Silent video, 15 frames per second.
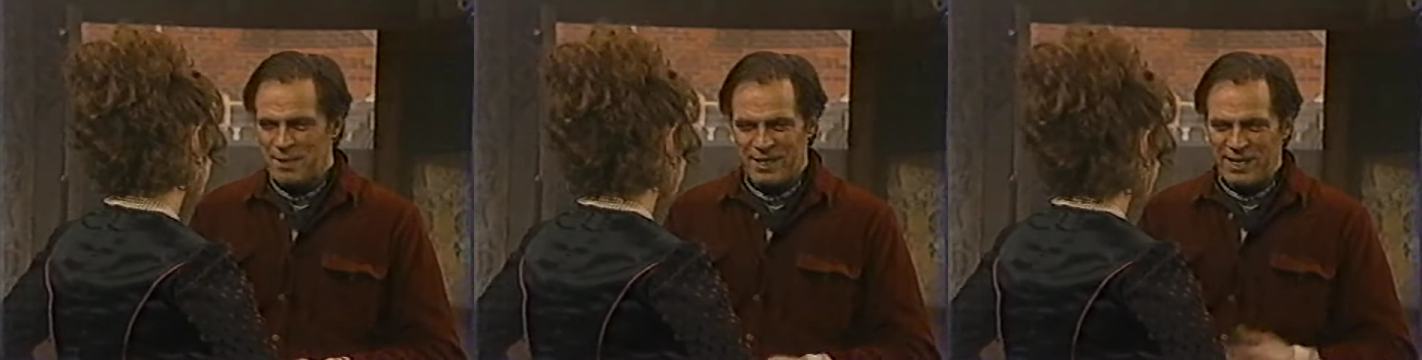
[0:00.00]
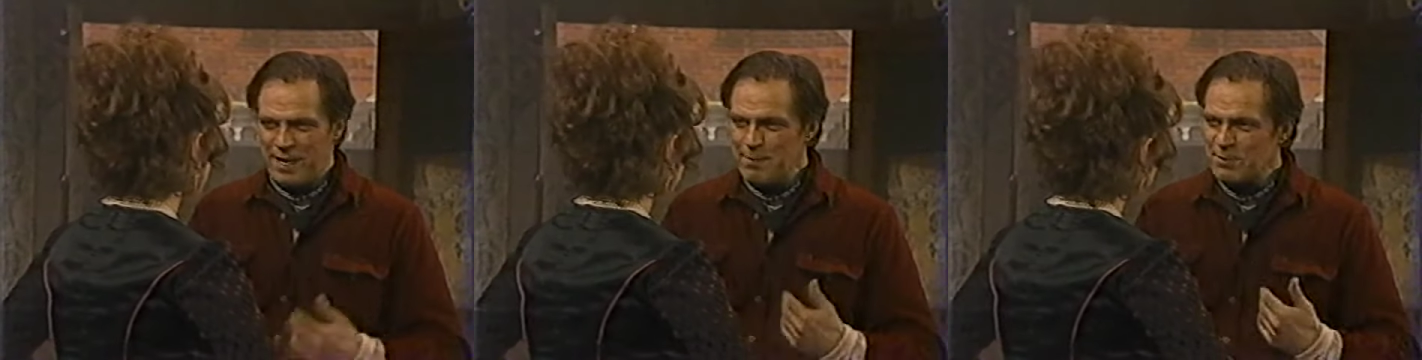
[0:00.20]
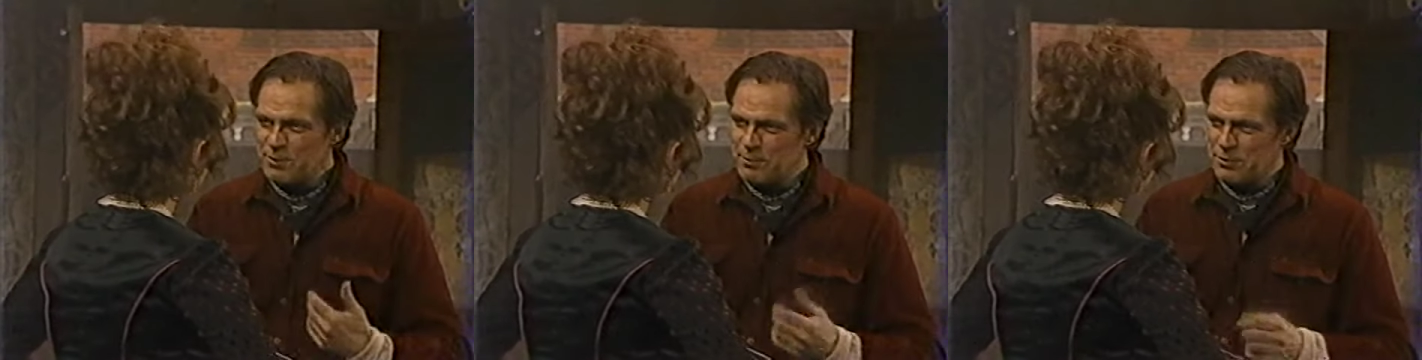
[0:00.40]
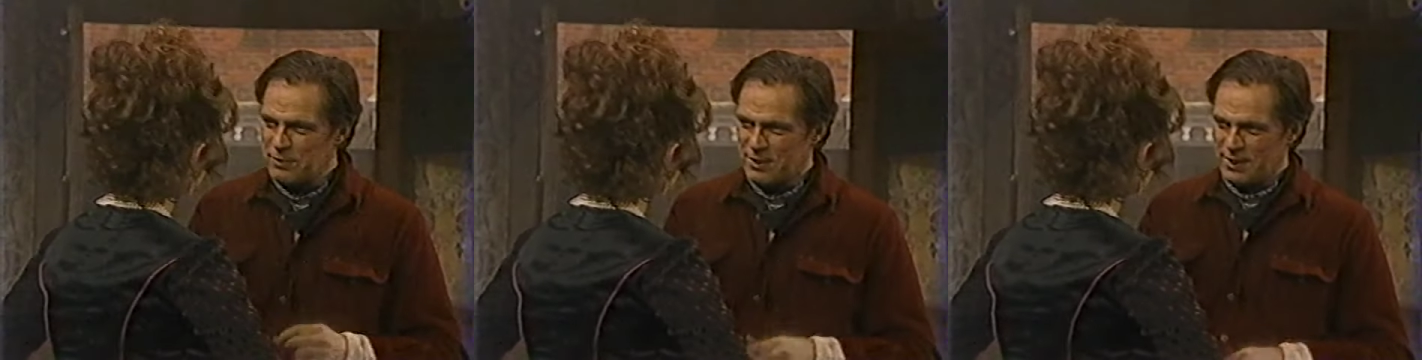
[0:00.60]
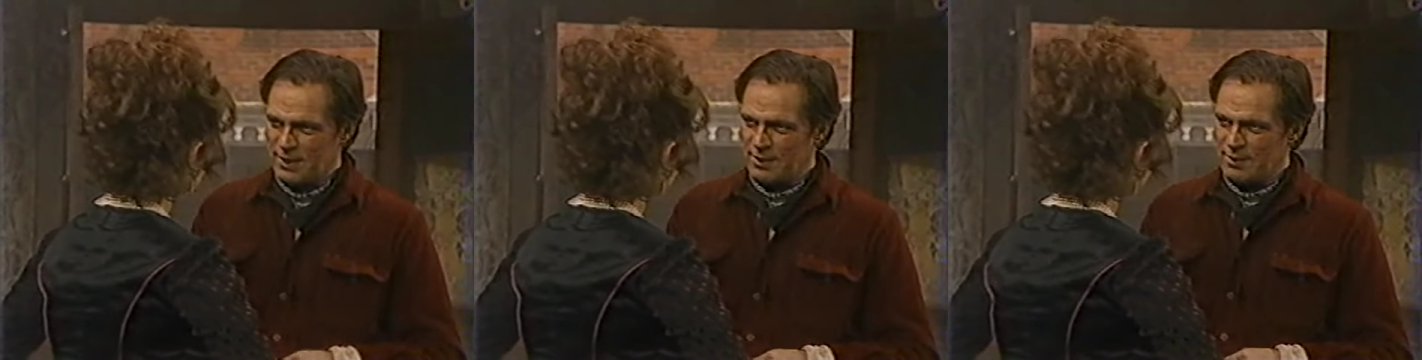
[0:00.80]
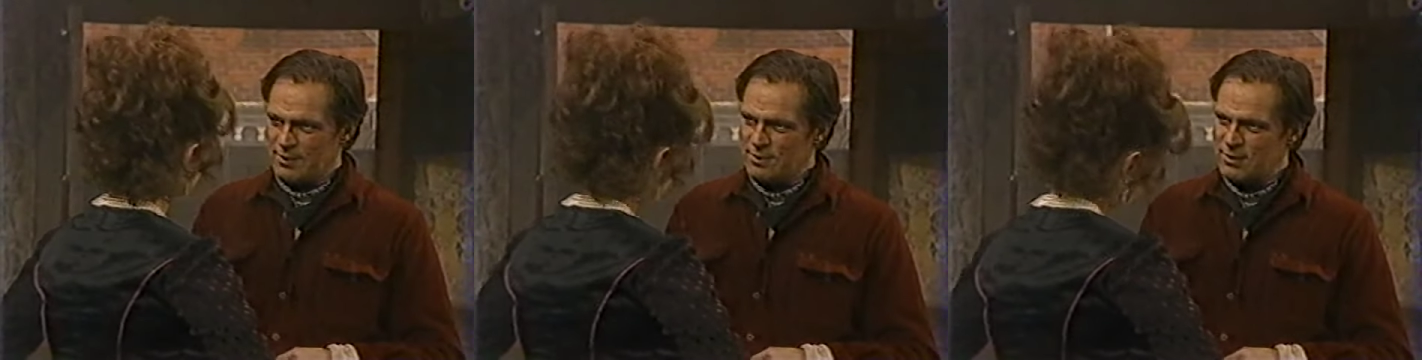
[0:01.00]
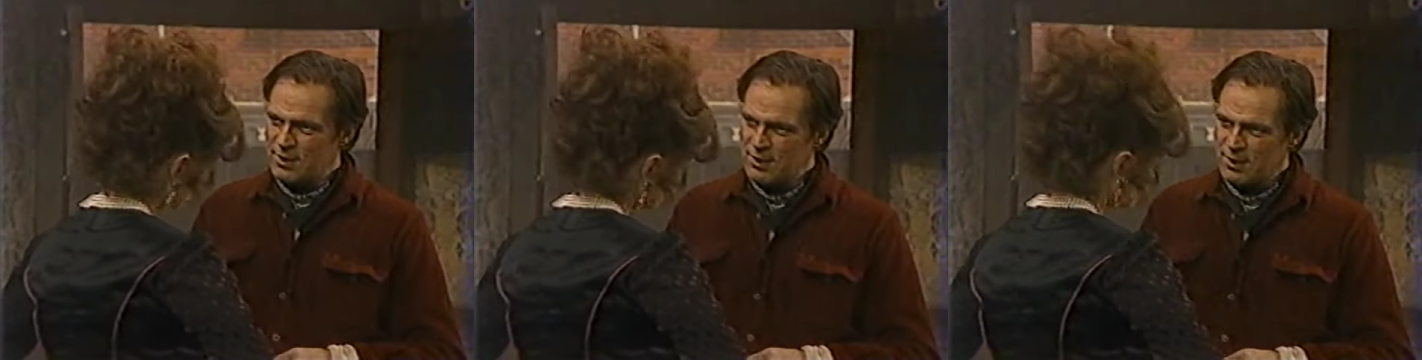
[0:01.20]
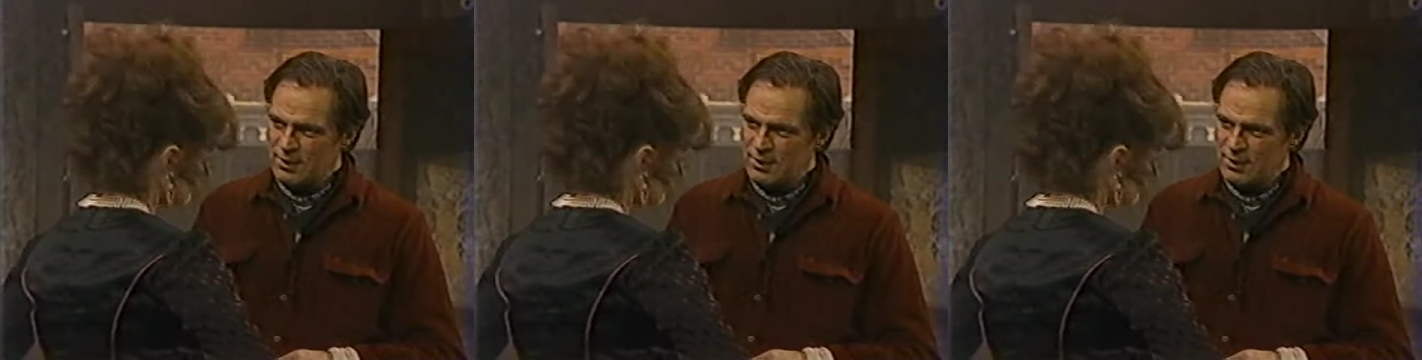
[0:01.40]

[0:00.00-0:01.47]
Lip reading: My name is Buchanan, isn't